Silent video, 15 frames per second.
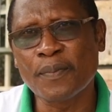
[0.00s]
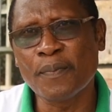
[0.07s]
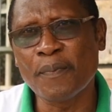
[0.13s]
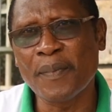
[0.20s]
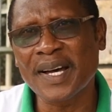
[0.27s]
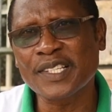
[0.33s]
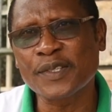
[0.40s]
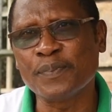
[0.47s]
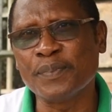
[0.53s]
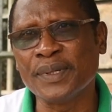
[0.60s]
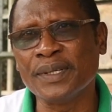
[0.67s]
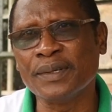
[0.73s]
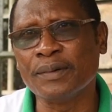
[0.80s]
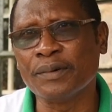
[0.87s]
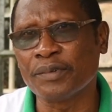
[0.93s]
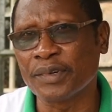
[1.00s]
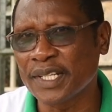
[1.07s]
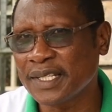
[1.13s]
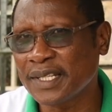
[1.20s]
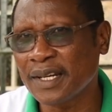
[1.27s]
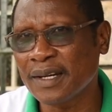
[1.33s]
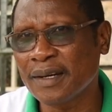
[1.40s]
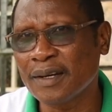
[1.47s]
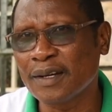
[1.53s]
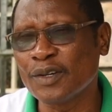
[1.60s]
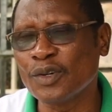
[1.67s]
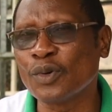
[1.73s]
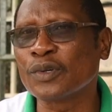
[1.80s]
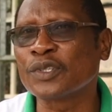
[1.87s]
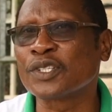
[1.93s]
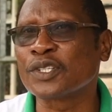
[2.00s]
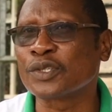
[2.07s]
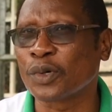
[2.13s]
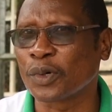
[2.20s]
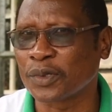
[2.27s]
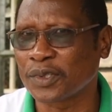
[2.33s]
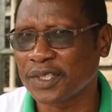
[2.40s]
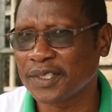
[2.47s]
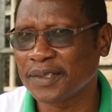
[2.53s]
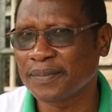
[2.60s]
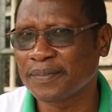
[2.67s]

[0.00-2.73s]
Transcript: must be written, not talked.